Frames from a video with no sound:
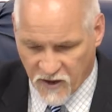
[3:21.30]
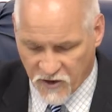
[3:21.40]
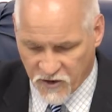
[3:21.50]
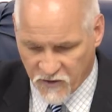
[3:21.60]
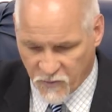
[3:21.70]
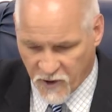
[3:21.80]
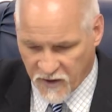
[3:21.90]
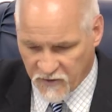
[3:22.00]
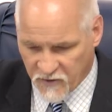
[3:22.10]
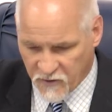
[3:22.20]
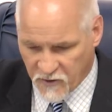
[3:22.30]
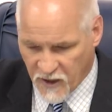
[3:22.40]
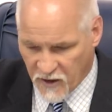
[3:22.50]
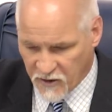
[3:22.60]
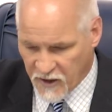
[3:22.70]
detention is deposit
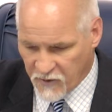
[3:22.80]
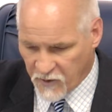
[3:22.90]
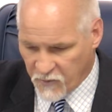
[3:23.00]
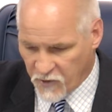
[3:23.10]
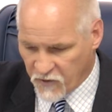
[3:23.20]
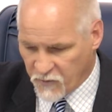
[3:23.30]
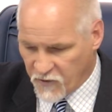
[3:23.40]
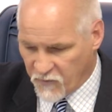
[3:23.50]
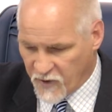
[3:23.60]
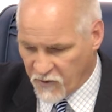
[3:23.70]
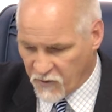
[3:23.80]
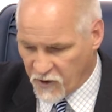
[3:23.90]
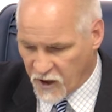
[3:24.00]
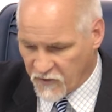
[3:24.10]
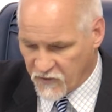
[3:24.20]
and allocate reimbursement of payroll
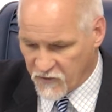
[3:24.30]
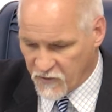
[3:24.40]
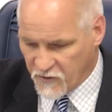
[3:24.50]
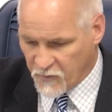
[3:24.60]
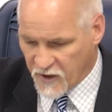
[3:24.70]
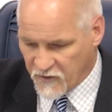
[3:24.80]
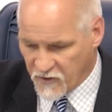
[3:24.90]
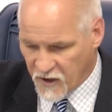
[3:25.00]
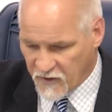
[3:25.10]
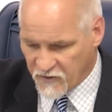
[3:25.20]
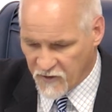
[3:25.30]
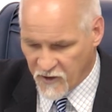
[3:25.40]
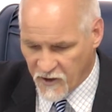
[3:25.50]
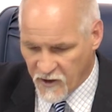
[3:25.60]
costs, deposit costs.